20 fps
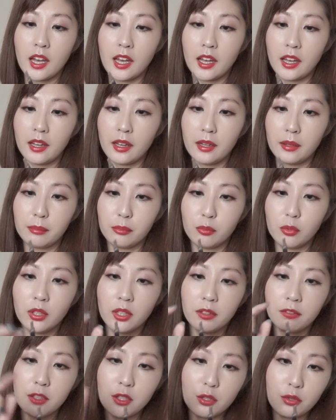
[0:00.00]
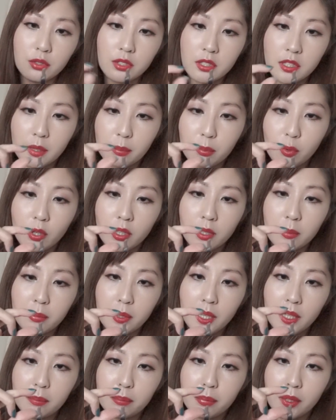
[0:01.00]
Well, I've used up quite a
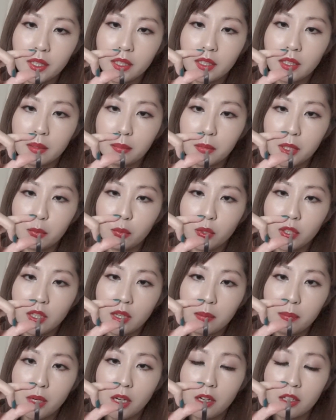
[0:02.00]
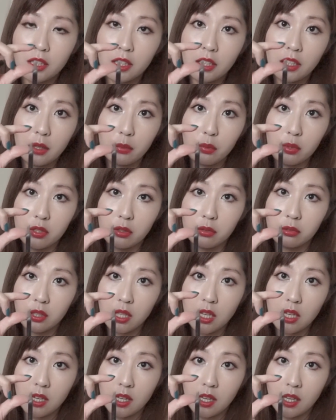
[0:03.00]
bit, but I mean, when I bought it, it was
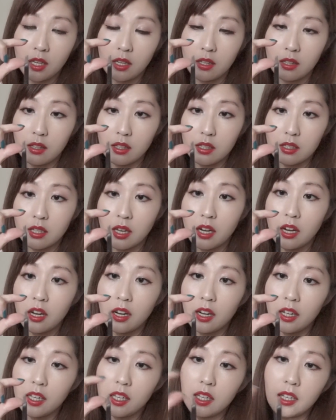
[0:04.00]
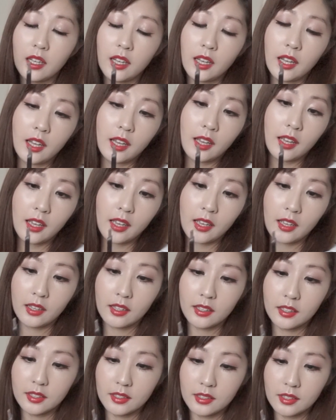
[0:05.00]
only this high,
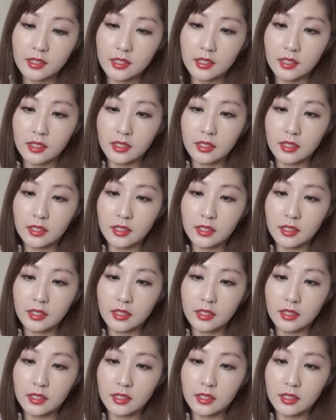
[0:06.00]
and